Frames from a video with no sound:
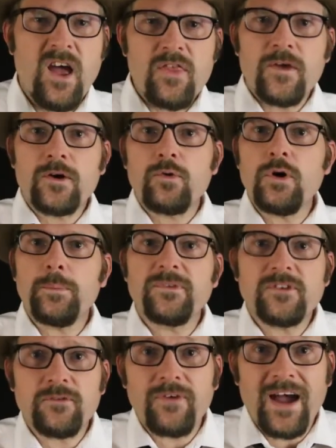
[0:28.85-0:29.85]
The group
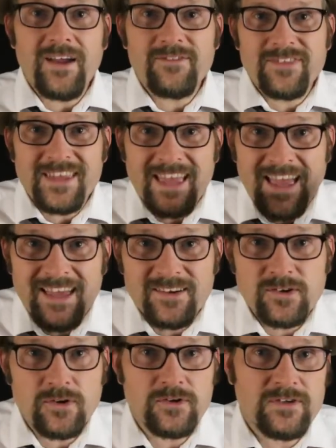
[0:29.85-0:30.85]
survived the
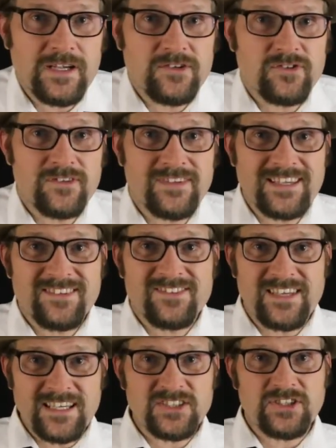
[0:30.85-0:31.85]
end Cretaceous
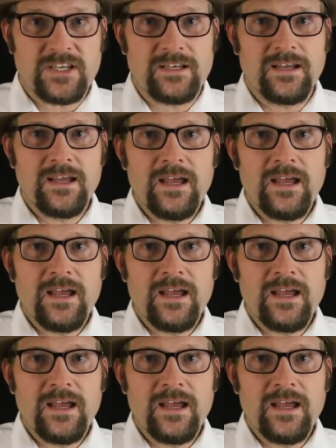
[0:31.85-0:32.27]
extinction